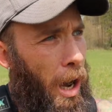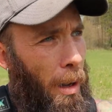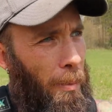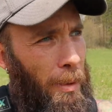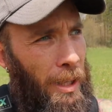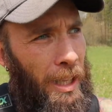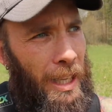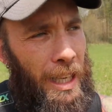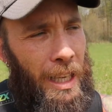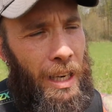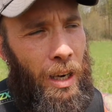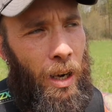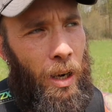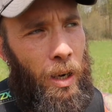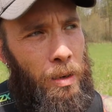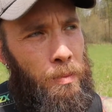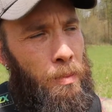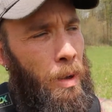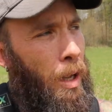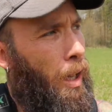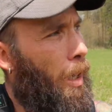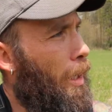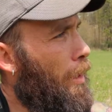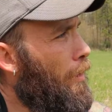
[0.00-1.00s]
I'm going to get
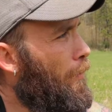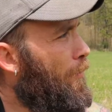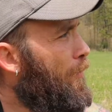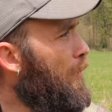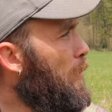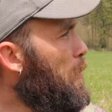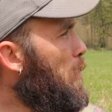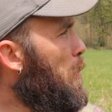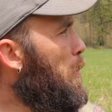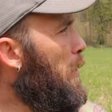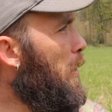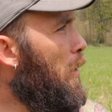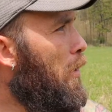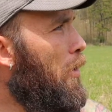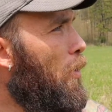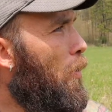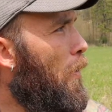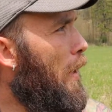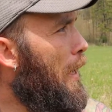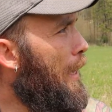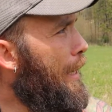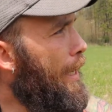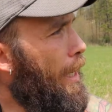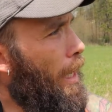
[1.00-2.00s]
home. I'll film a bit on the
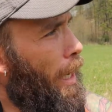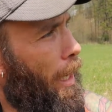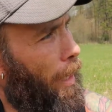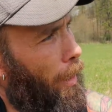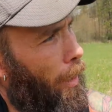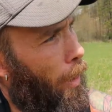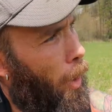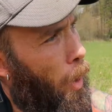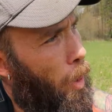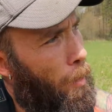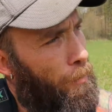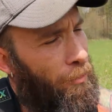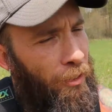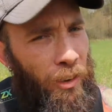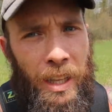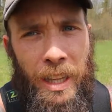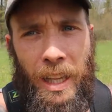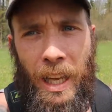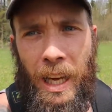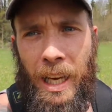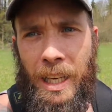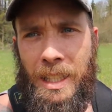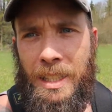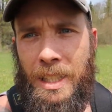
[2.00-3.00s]
way.
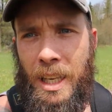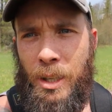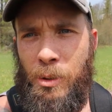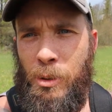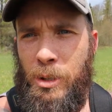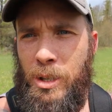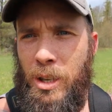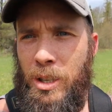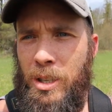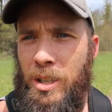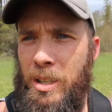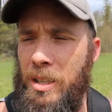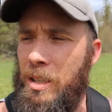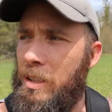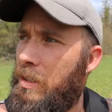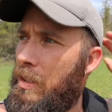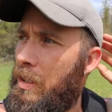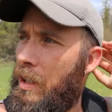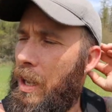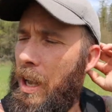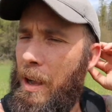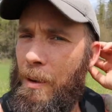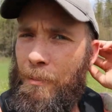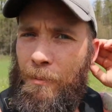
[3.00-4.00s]
Hopefully the high tatras are
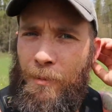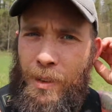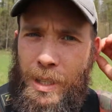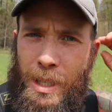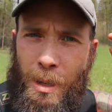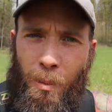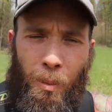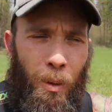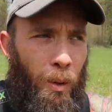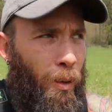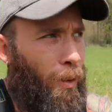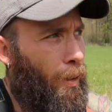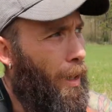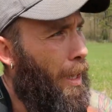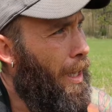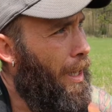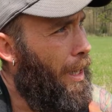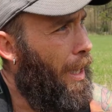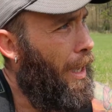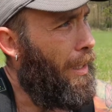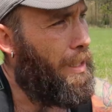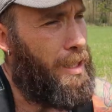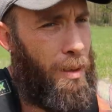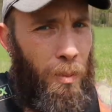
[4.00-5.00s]
still um, visible.
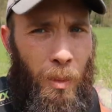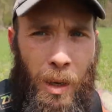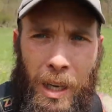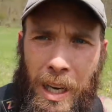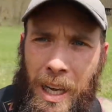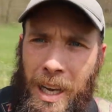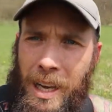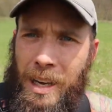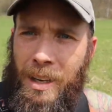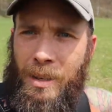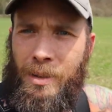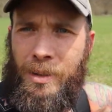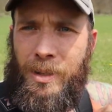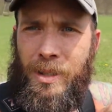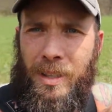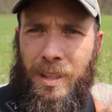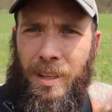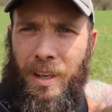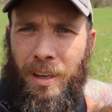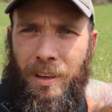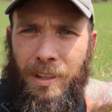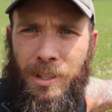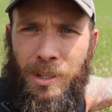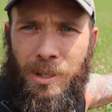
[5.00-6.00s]
Some clouds,
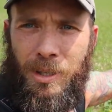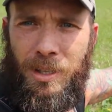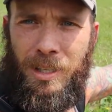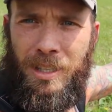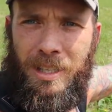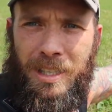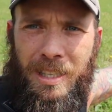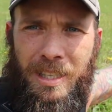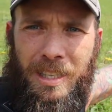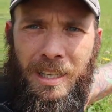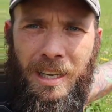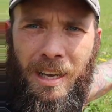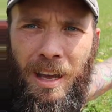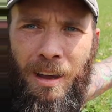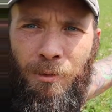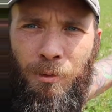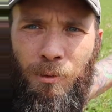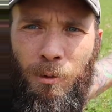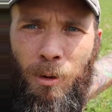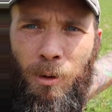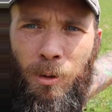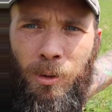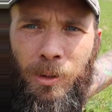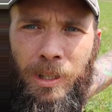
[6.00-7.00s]
as you can see,
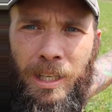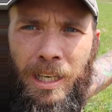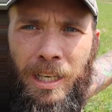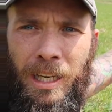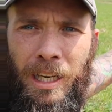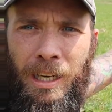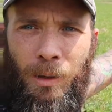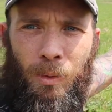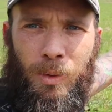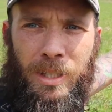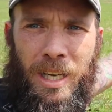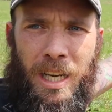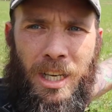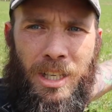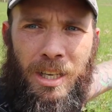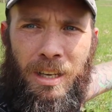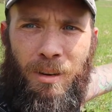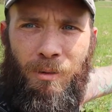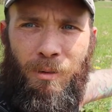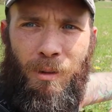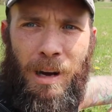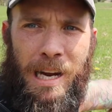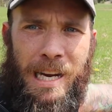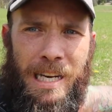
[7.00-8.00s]
have rolled in, and it was
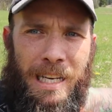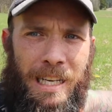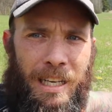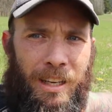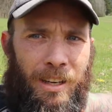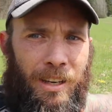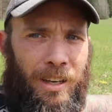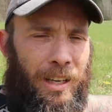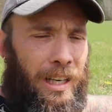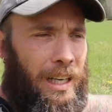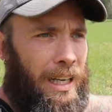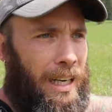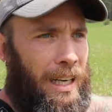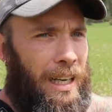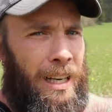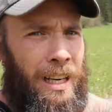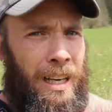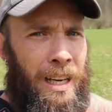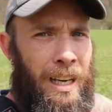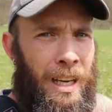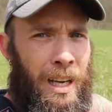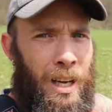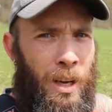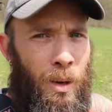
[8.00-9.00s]
actually raining earlier,
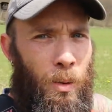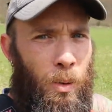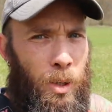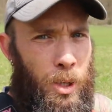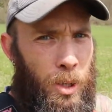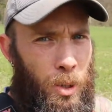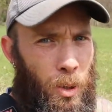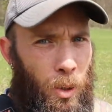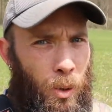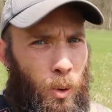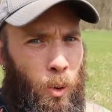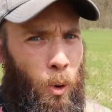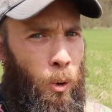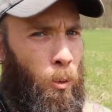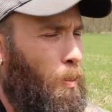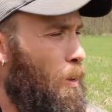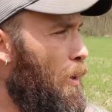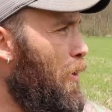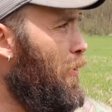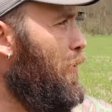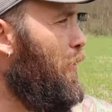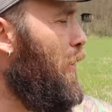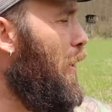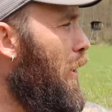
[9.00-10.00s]
which sort of caught
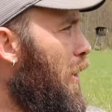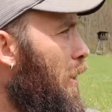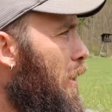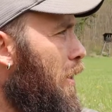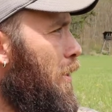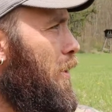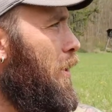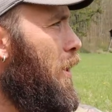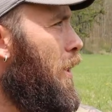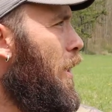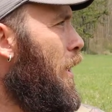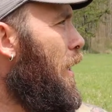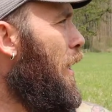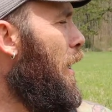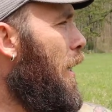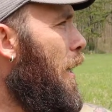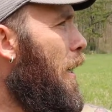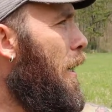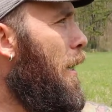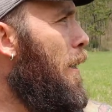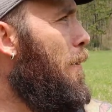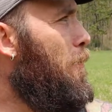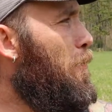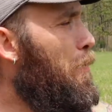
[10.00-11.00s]
me off guard.
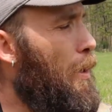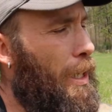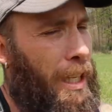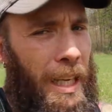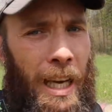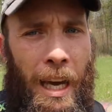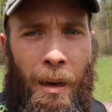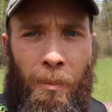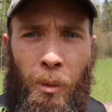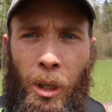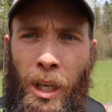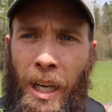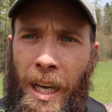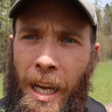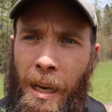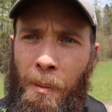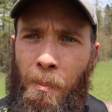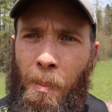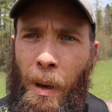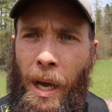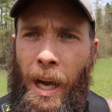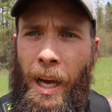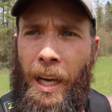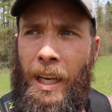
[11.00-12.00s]
Um, but yeah, I'm going to
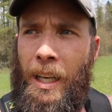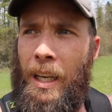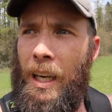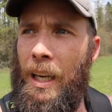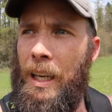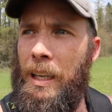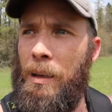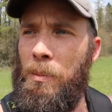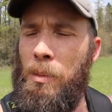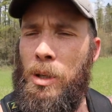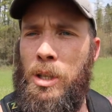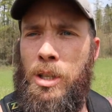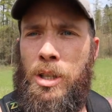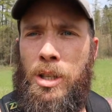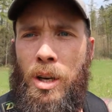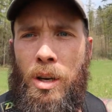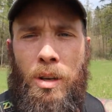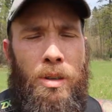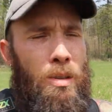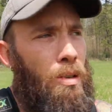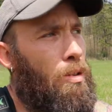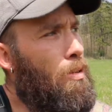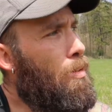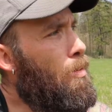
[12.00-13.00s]
head back, and I'm going to
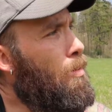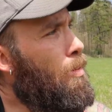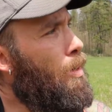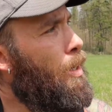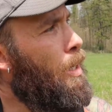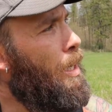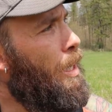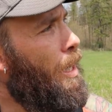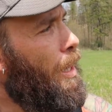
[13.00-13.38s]
show you